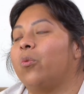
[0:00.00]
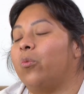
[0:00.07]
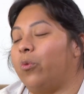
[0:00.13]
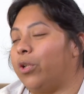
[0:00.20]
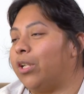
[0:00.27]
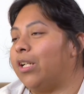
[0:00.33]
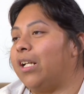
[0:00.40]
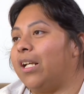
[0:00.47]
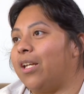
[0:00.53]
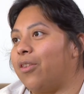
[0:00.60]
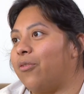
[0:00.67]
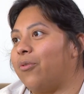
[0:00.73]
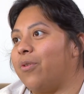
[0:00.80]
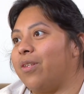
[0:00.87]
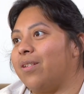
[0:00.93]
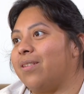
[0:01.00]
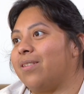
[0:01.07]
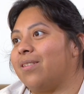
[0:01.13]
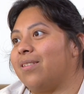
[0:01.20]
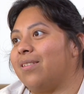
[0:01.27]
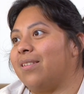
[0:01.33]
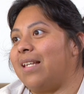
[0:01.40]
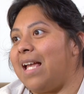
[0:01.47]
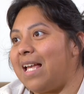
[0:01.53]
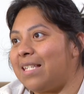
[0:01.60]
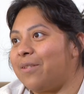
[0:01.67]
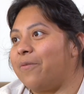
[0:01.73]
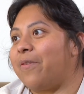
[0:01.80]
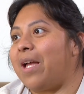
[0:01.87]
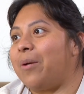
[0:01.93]
we're going to get through this as
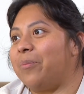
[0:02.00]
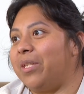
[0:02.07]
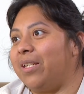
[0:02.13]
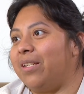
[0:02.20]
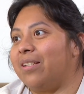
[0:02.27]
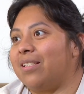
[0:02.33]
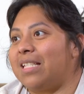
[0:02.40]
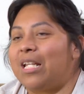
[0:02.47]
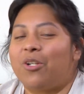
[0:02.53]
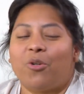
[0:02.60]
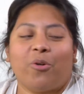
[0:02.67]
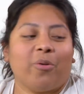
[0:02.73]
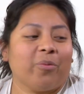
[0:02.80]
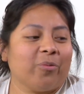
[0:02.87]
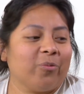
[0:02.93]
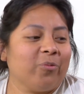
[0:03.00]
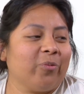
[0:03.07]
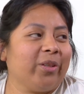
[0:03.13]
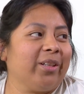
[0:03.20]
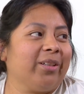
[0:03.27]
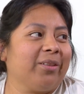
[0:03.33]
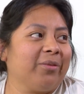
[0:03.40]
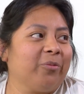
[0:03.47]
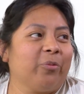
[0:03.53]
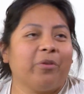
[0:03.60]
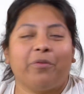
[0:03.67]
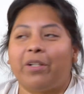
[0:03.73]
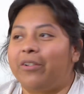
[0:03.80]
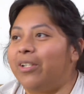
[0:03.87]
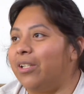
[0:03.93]
a family, because I know we're
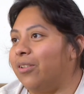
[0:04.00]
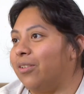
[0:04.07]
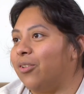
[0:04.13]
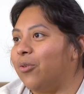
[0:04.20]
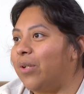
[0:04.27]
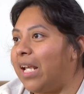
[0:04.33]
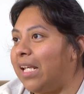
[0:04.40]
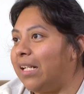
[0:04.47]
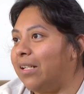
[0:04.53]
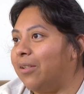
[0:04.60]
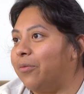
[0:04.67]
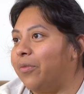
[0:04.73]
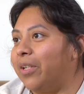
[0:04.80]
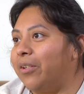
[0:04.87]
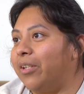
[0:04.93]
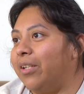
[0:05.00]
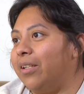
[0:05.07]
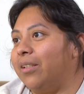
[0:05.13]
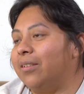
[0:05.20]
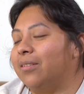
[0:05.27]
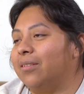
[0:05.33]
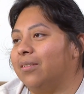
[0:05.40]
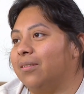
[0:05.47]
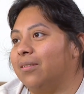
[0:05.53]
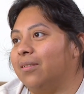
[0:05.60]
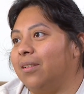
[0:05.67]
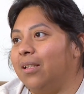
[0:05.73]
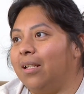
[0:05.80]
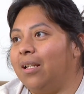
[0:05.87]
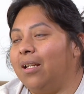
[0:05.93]
very united, very, I
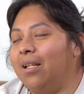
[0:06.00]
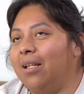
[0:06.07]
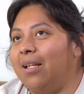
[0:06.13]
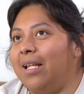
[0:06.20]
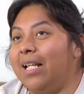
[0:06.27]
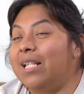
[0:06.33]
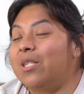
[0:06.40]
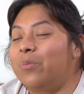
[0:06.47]
guess,